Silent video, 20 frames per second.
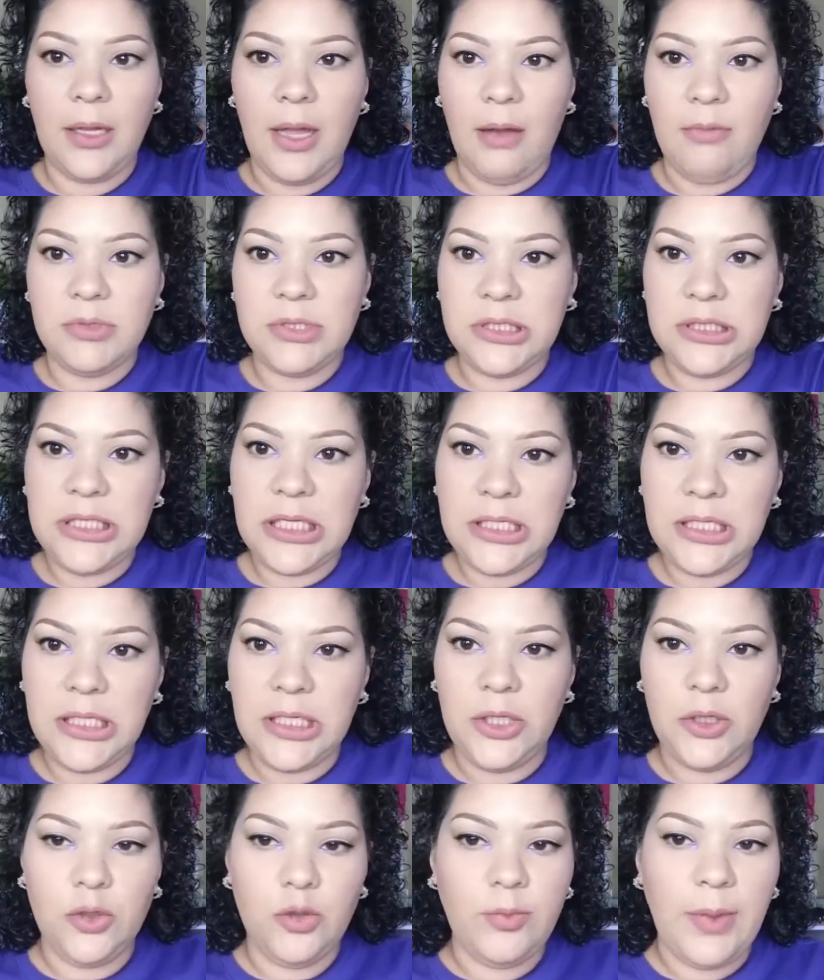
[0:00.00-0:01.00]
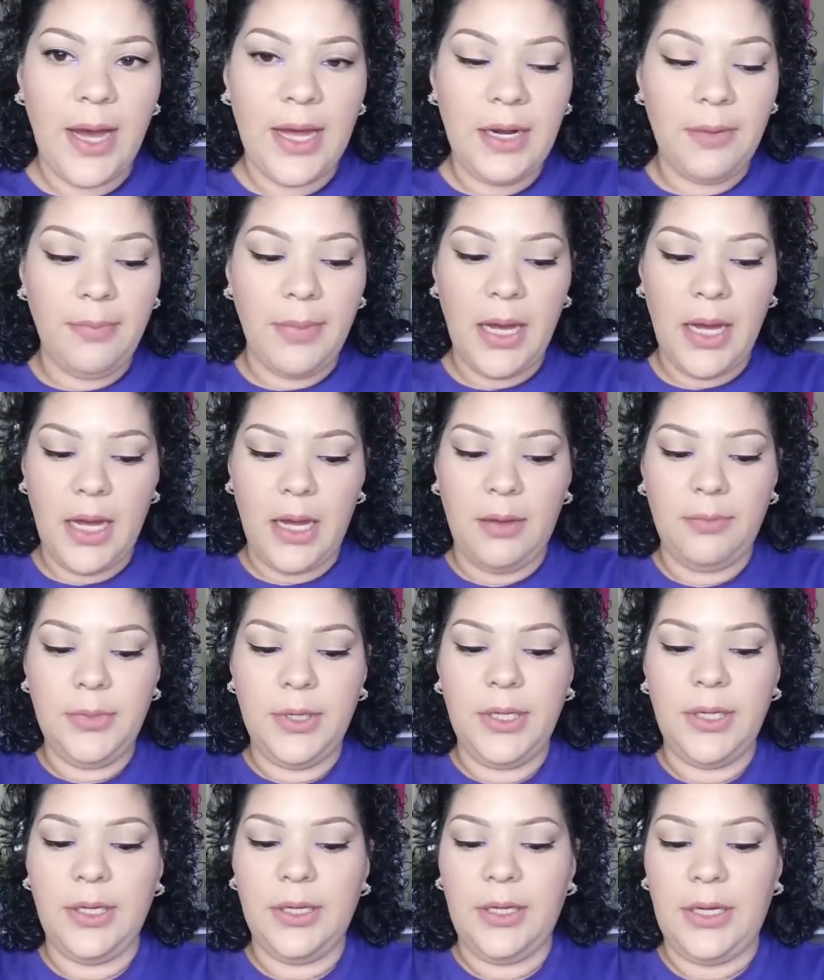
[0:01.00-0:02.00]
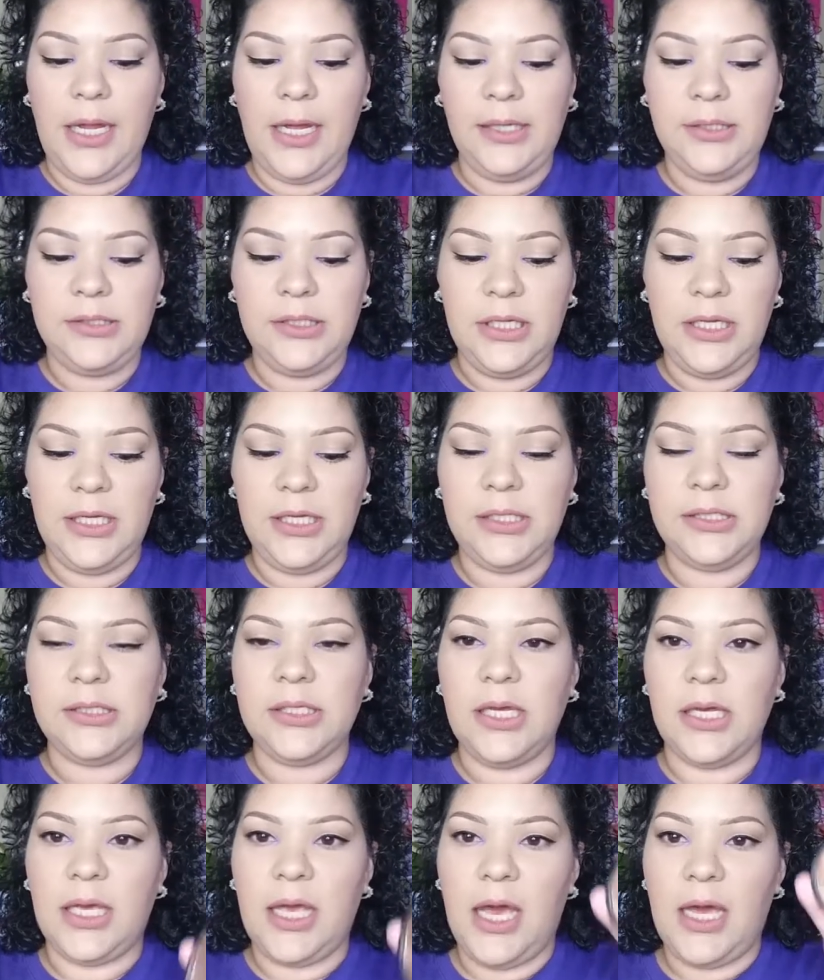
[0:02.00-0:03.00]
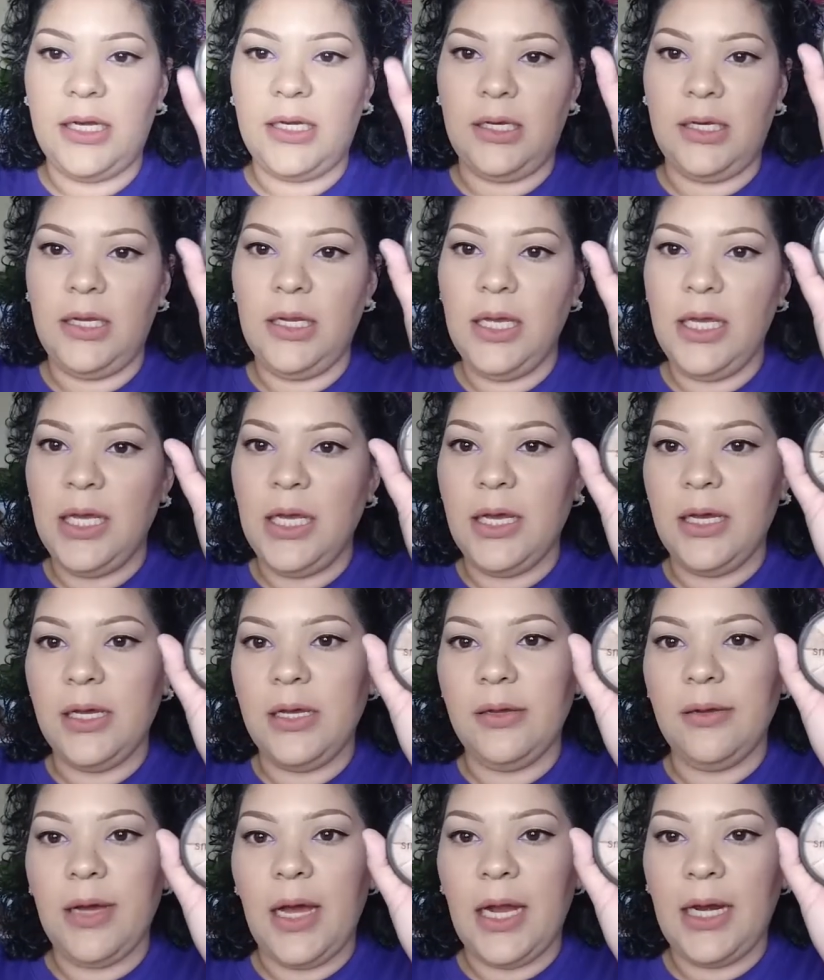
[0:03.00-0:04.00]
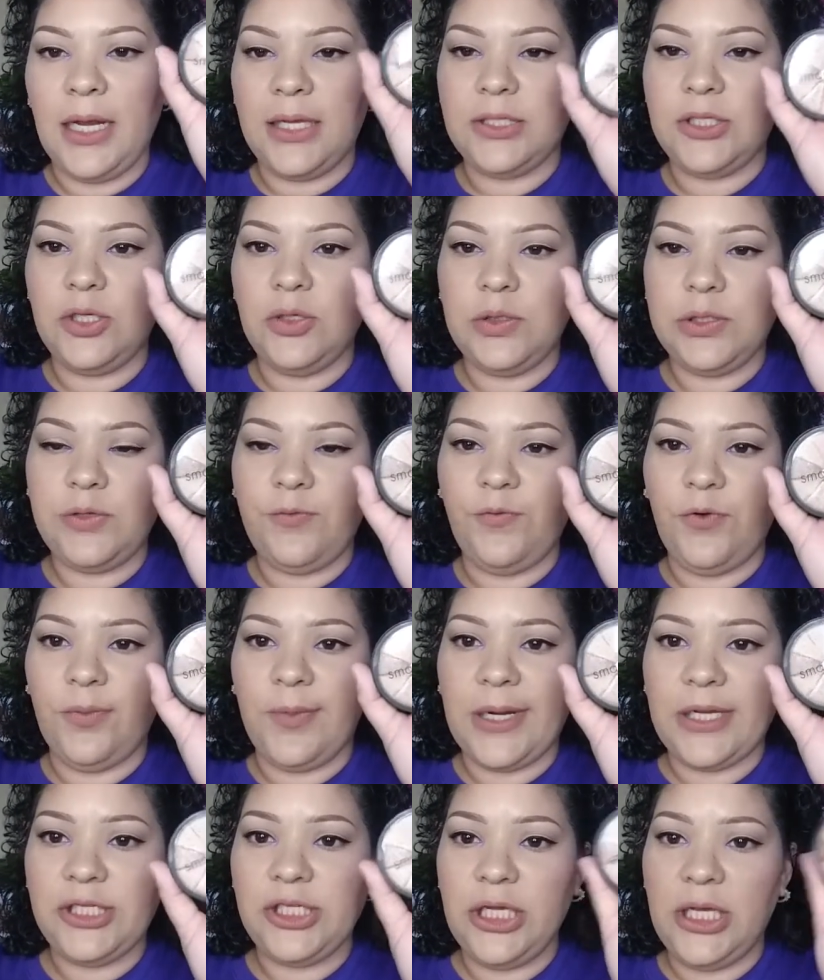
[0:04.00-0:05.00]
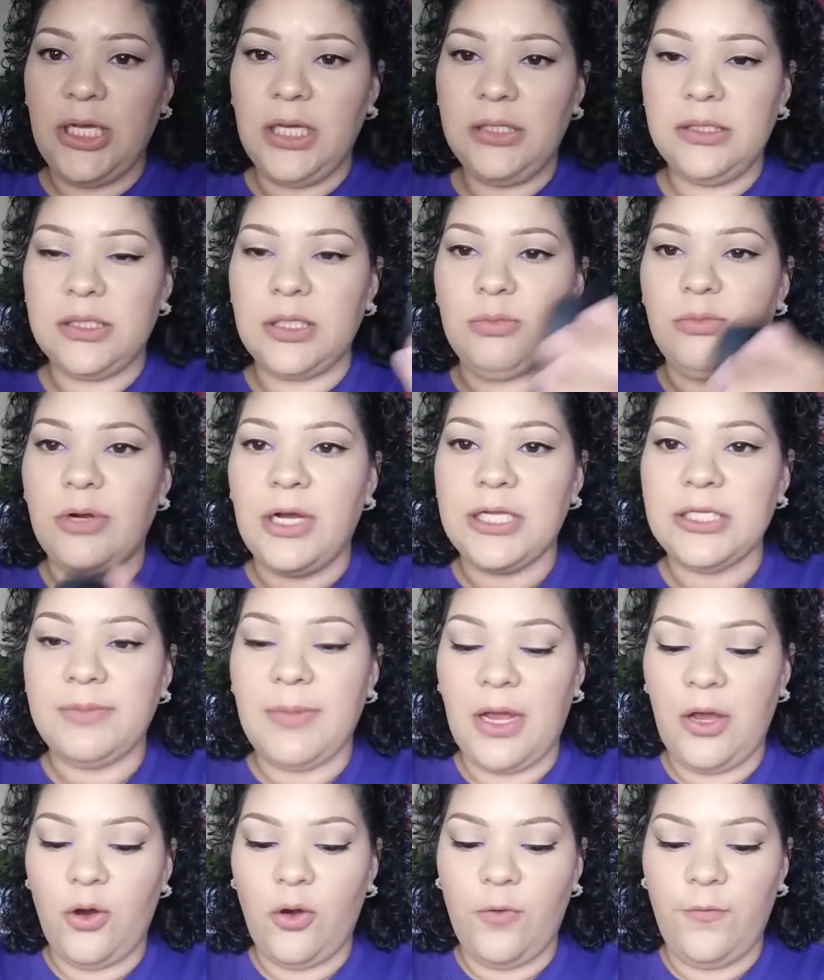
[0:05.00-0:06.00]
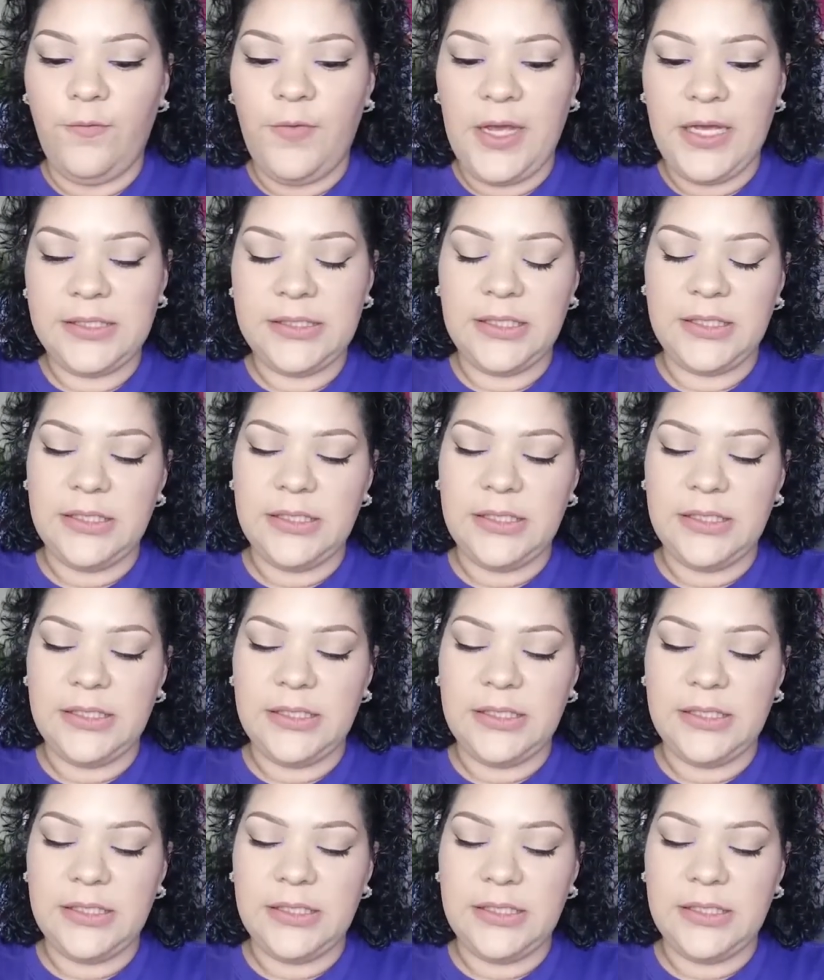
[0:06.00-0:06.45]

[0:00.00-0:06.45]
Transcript: That was Cindy Lou by the Balm. Next is, again, I like to use it for my cheeks to bronze my whole face.